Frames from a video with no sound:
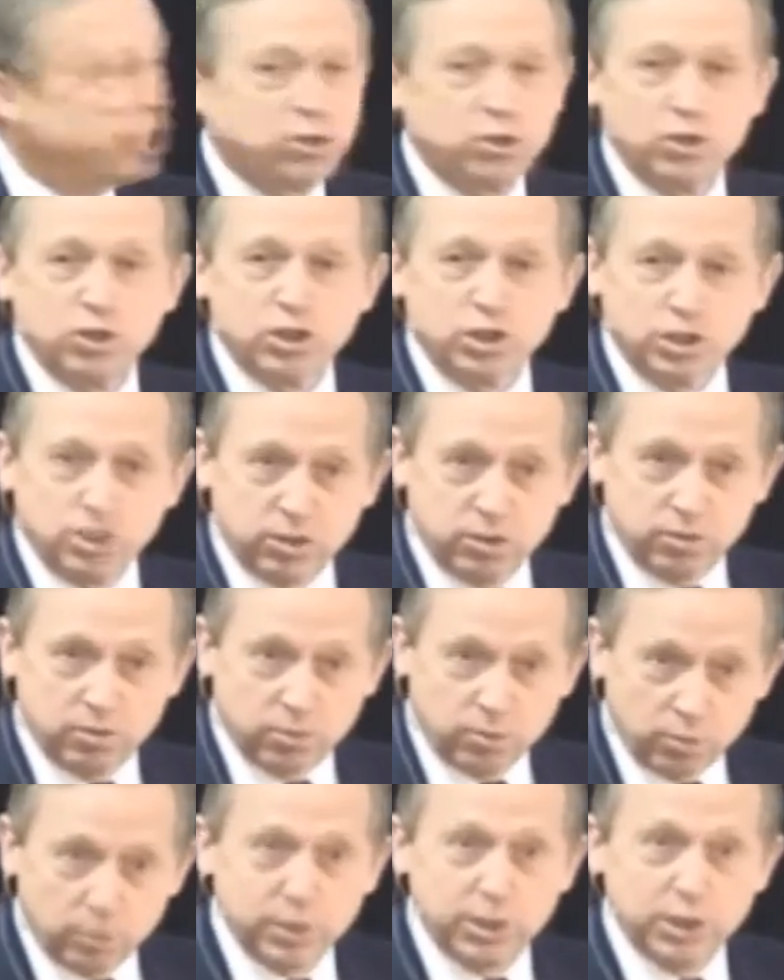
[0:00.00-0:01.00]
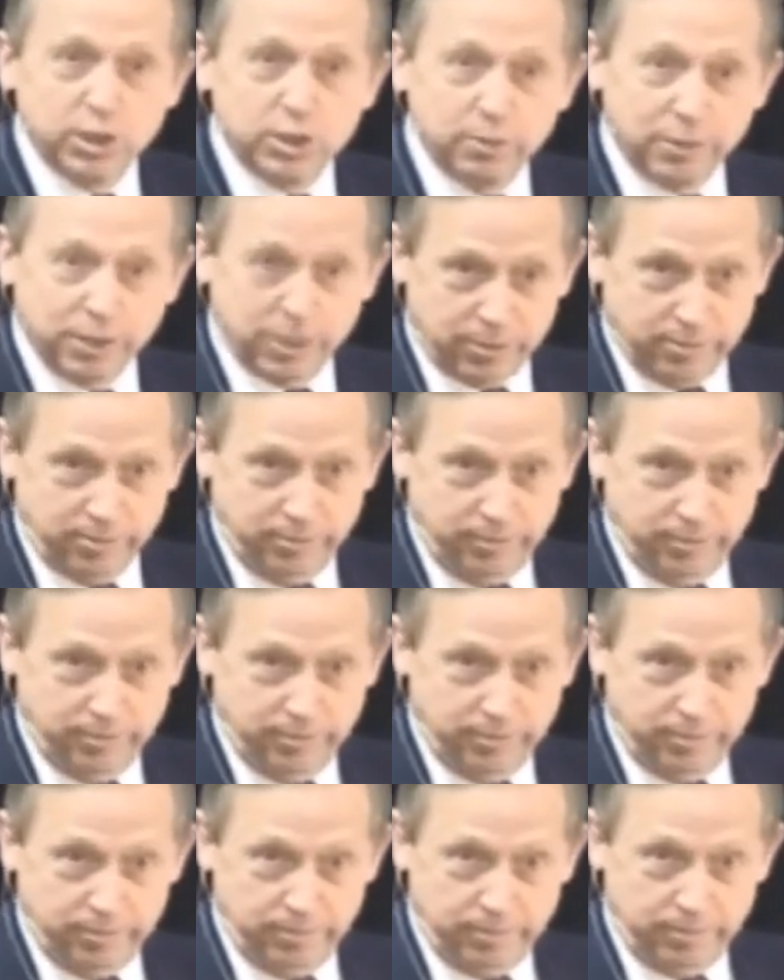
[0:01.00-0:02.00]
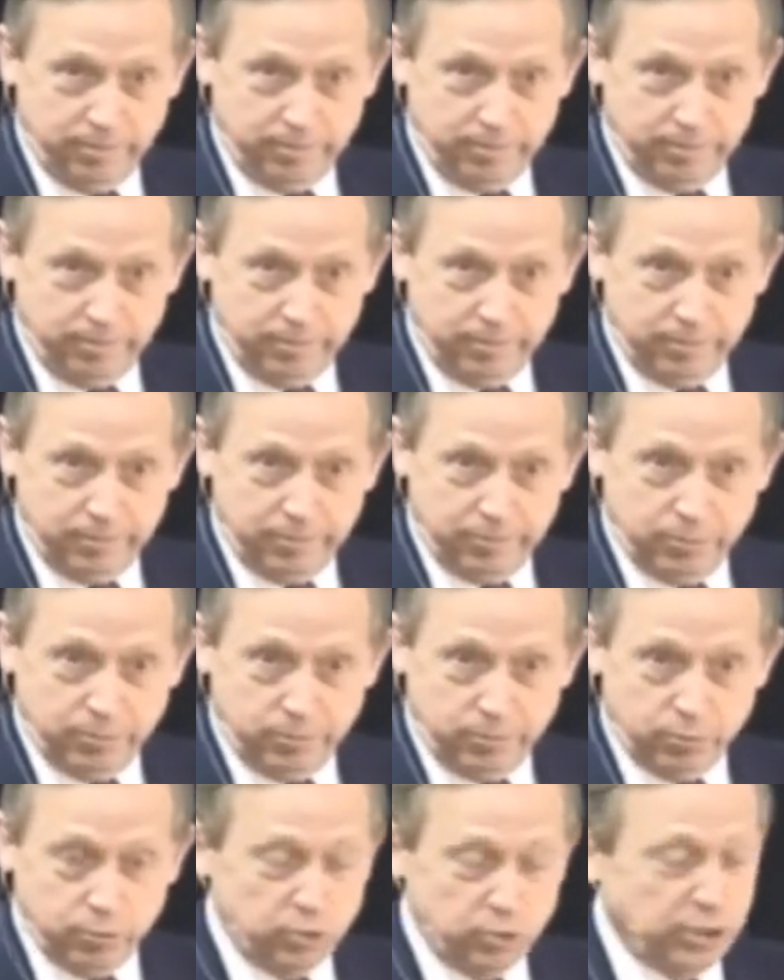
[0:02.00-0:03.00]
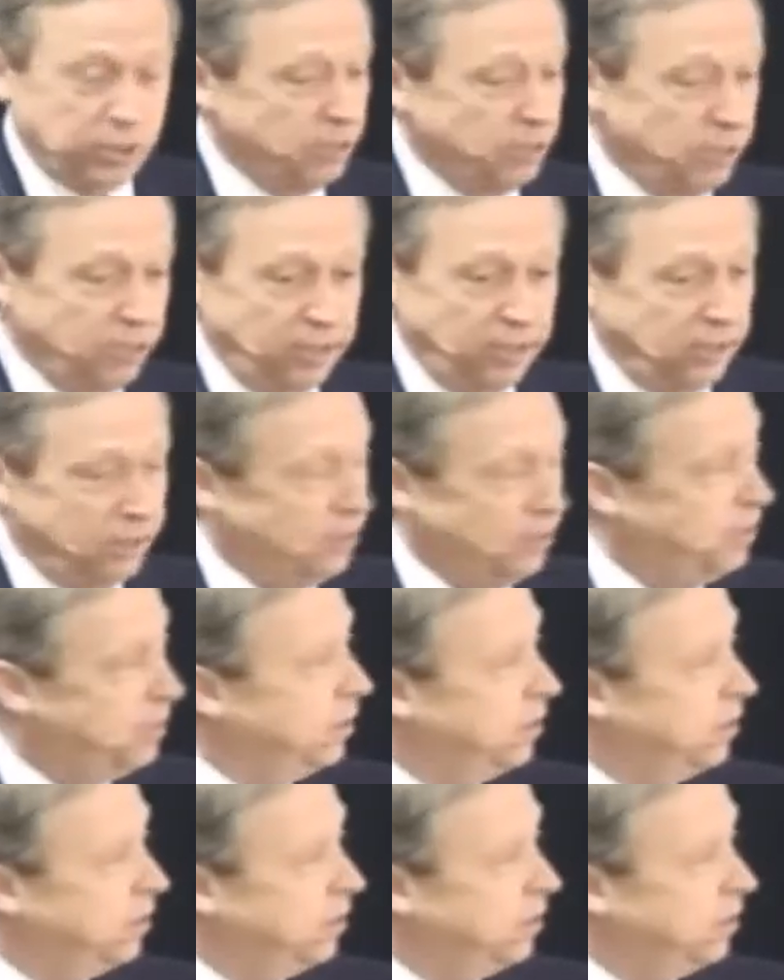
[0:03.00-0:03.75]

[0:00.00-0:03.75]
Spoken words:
any surgeon worries about them routinely.